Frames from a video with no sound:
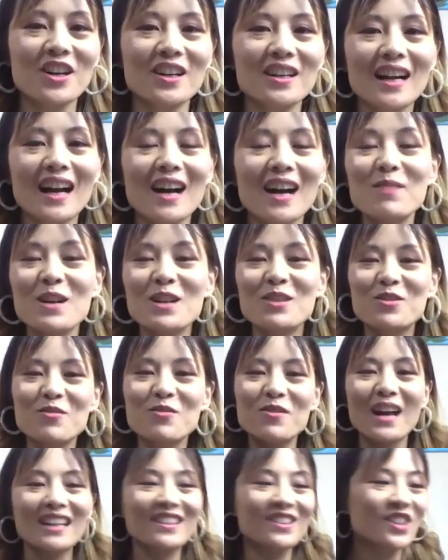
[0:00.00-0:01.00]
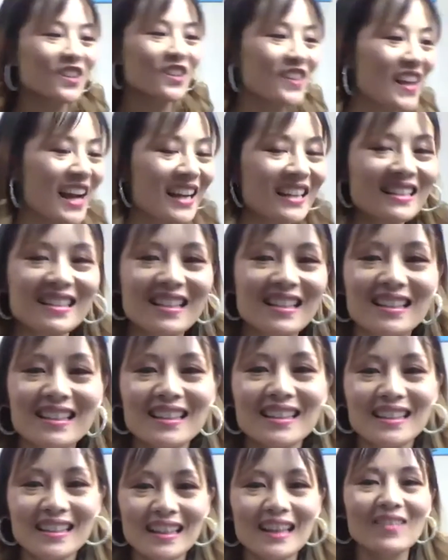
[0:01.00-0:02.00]
I'm going to do that tonight.
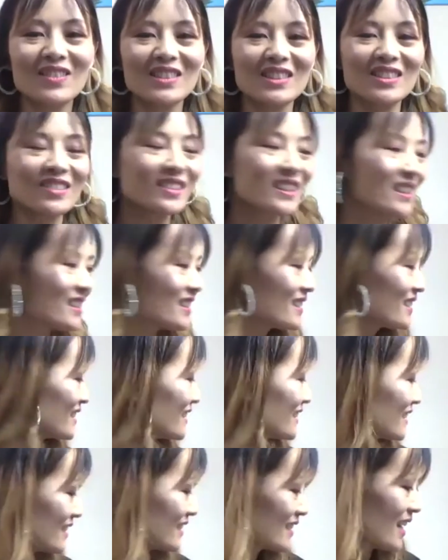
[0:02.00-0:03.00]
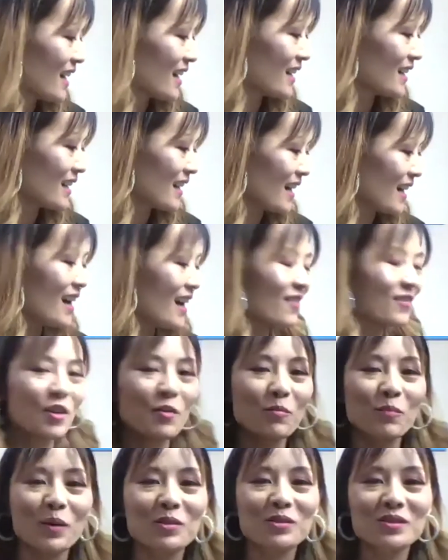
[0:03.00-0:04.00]
I'm going to do it. Yeah. I have
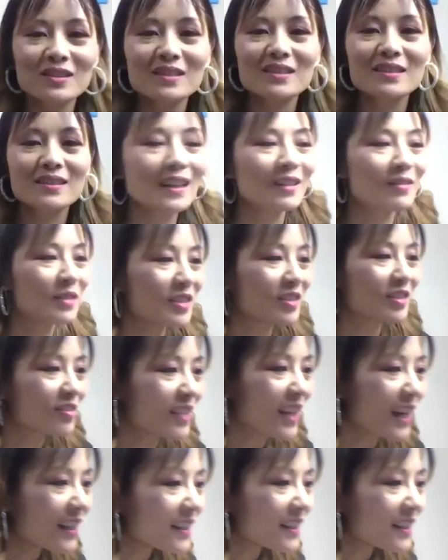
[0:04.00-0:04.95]
notebooks. I'm going to do that.